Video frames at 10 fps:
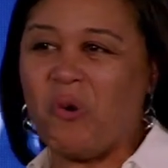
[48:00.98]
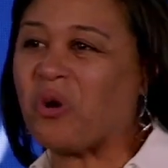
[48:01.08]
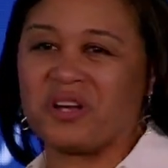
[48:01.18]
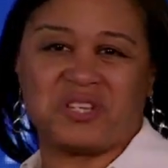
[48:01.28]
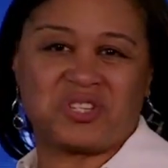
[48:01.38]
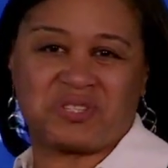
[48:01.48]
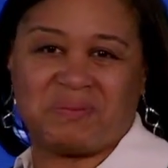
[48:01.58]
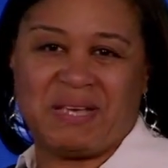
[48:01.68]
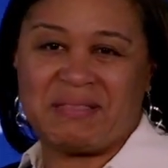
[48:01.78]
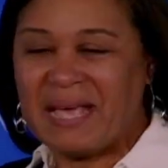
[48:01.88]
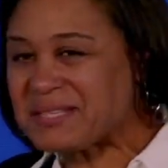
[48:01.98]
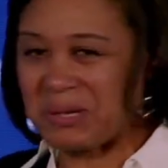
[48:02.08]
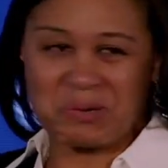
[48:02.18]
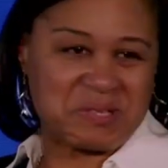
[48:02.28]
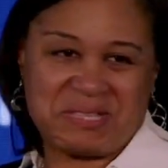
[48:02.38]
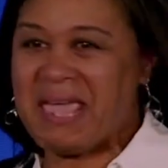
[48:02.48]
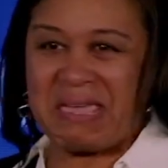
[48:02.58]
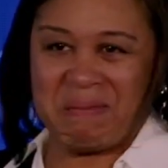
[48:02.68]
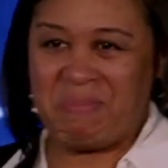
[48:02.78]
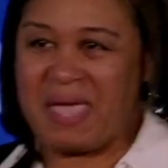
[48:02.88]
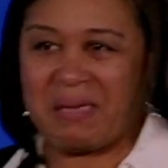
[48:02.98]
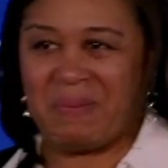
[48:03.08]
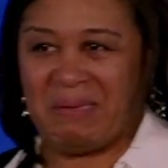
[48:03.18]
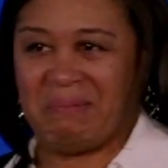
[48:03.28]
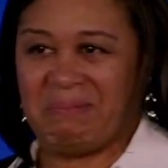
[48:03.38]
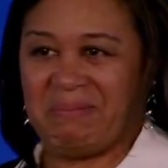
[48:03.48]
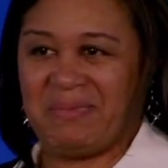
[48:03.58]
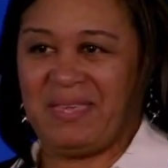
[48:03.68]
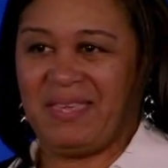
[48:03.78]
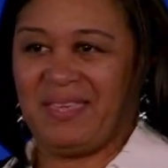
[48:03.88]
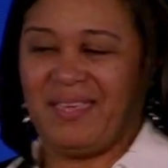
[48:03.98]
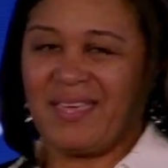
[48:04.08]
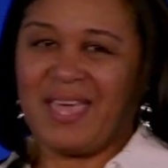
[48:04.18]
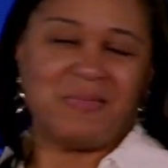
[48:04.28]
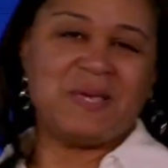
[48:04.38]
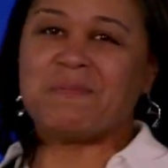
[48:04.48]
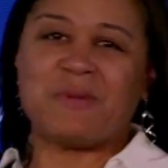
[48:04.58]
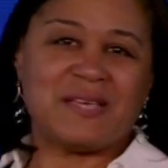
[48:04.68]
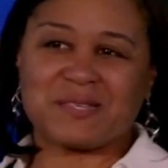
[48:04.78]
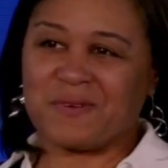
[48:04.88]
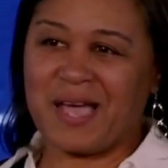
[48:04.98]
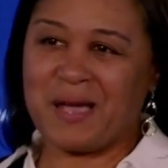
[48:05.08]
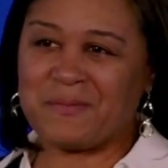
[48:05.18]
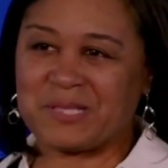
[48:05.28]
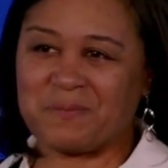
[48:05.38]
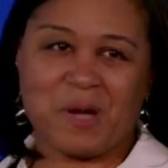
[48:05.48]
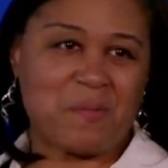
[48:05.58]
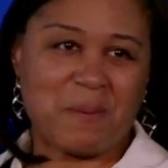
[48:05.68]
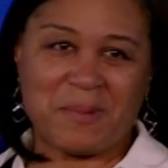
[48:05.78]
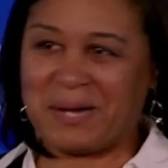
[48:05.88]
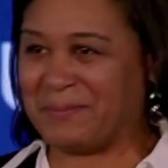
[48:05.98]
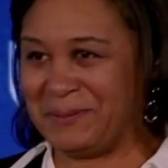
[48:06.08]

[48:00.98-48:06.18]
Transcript: whorish. That's her second baby. And then made some comments about my mom.